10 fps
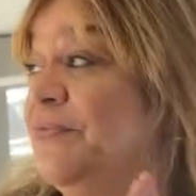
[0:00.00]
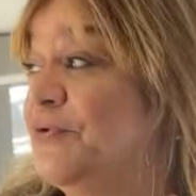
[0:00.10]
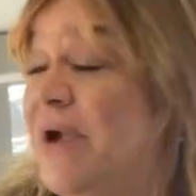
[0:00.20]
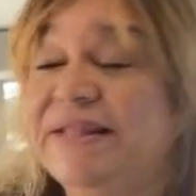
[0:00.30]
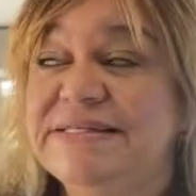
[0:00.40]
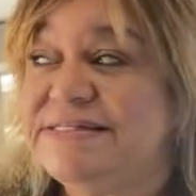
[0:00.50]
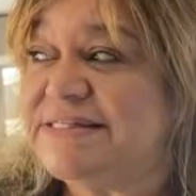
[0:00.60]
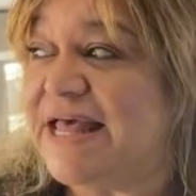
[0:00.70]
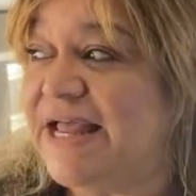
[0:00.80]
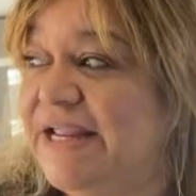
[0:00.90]
Grand
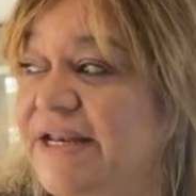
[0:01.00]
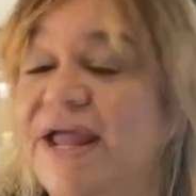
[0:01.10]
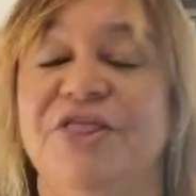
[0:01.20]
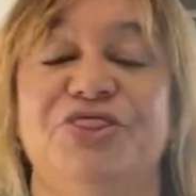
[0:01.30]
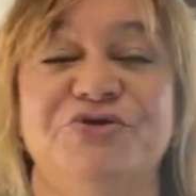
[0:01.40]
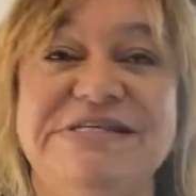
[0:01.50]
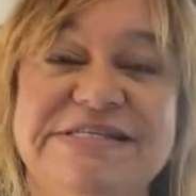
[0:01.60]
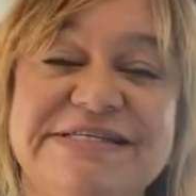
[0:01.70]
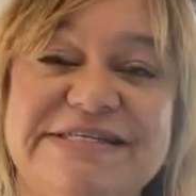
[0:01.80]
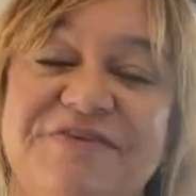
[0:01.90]
Design
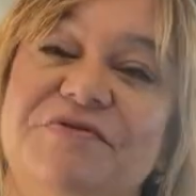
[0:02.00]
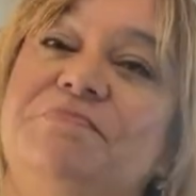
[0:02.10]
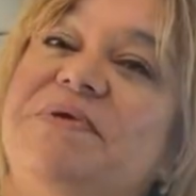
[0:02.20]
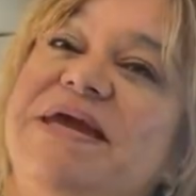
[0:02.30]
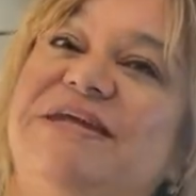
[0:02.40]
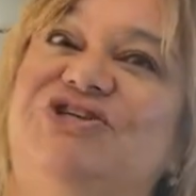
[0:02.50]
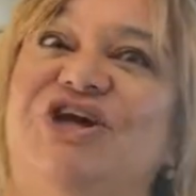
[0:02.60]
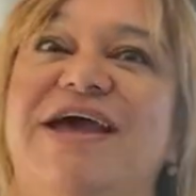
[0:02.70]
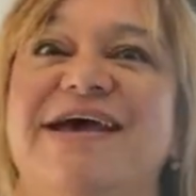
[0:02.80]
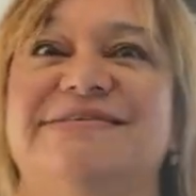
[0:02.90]
367
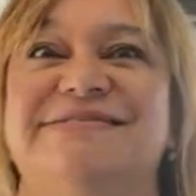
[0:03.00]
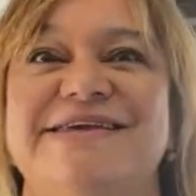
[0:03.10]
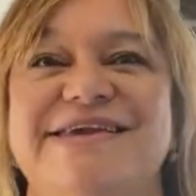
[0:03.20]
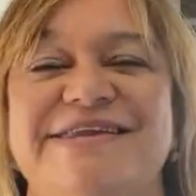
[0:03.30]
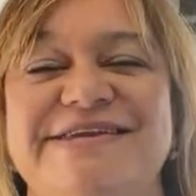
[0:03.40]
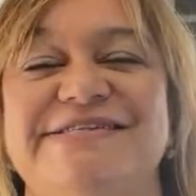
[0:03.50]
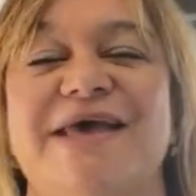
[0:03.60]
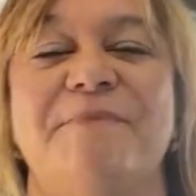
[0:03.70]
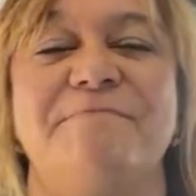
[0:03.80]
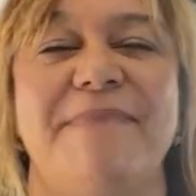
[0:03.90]
BHS. It is
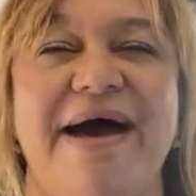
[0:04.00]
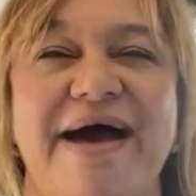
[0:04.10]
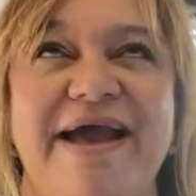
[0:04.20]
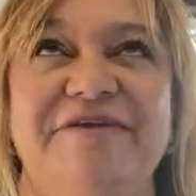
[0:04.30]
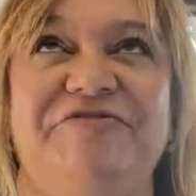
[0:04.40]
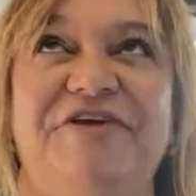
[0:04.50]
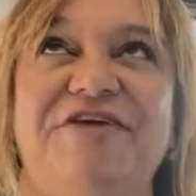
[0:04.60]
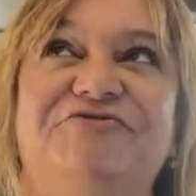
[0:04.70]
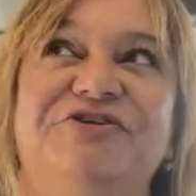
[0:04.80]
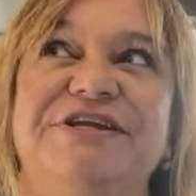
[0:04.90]
my
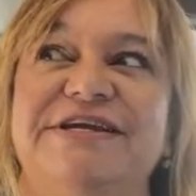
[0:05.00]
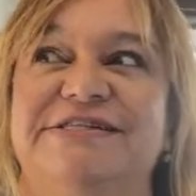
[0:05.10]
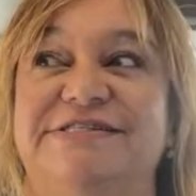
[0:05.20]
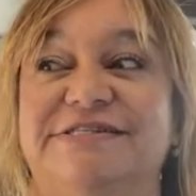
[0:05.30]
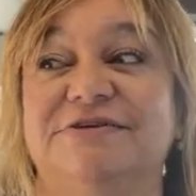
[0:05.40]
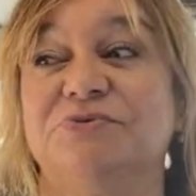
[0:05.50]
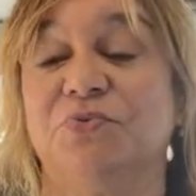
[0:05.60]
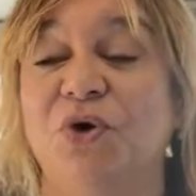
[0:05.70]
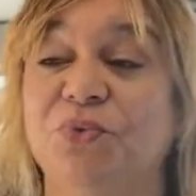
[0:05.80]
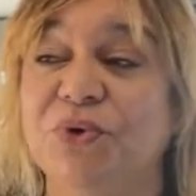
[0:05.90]
favorite. It's the
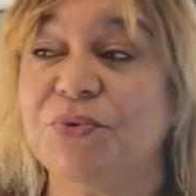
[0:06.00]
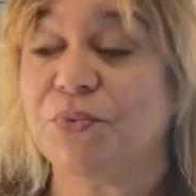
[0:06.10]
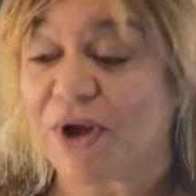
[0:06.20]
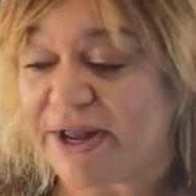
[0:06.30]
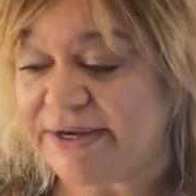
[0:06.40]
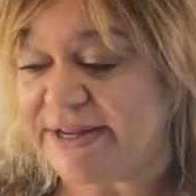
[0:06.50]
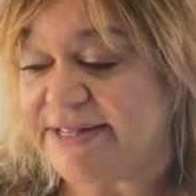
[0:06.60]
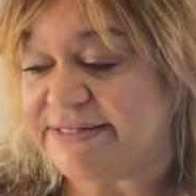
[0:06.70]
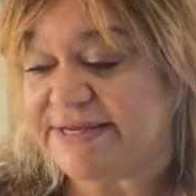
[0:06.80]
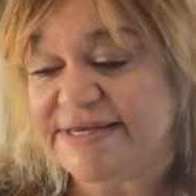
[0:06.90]
one we want.
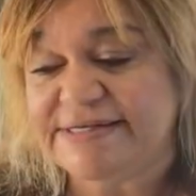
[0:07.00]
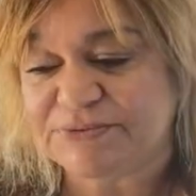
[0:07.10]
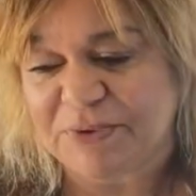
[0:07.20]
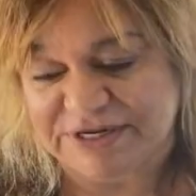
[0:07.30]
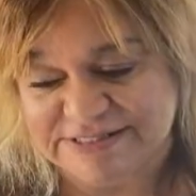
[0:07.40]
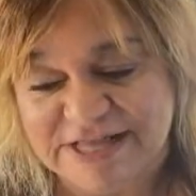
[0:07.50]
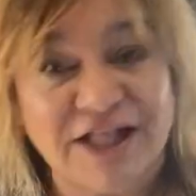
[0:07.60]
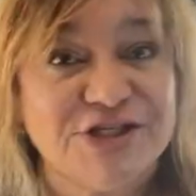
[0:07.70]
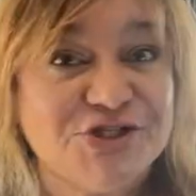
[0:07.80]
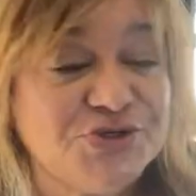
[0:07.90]
It is, what, a
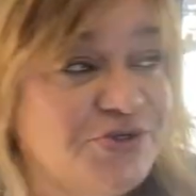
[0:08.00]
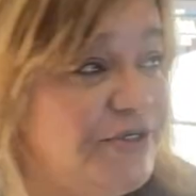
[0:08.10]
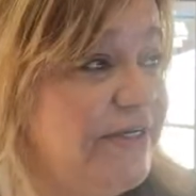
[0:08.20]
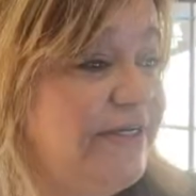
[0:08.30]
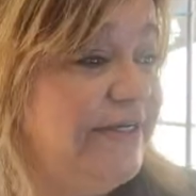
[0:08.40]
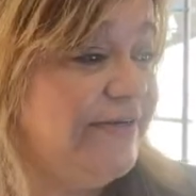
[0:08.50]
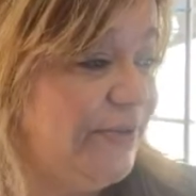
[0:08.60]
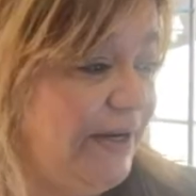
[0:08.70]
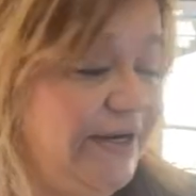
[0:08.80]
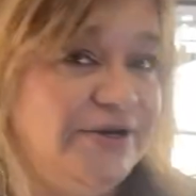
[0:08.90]
solitude? No,
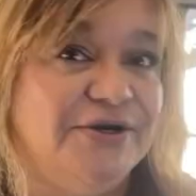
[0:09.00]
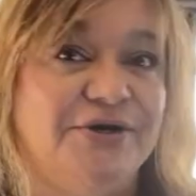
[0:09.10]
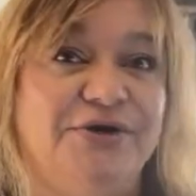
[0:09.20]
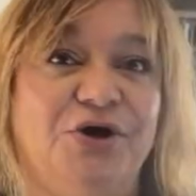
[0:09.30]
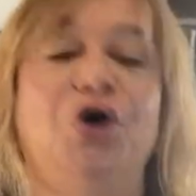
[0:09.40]
right? it's a reflection.